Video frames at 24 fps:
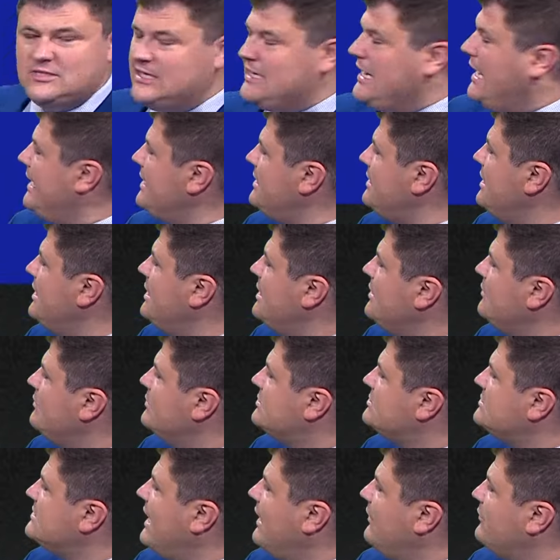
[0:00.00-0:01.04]
tonight
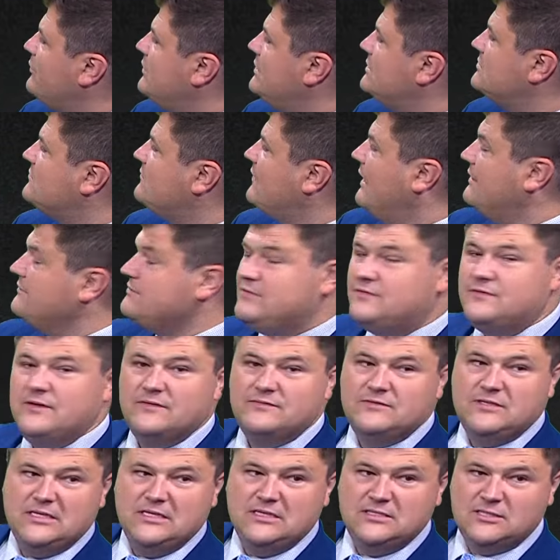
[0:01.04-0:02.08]
with south winds 5 to
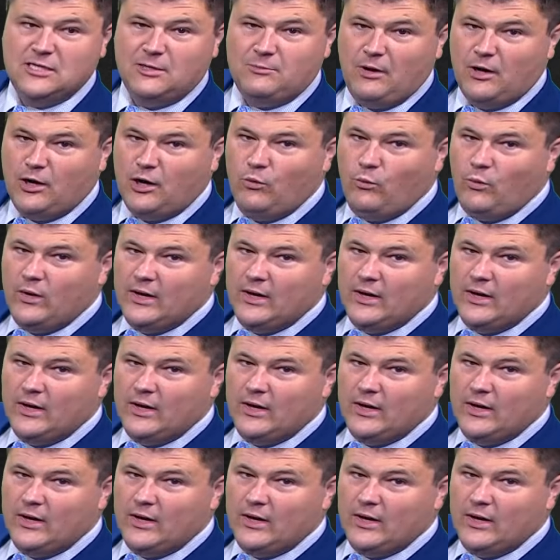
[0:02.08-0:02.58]
15. Tomorrow,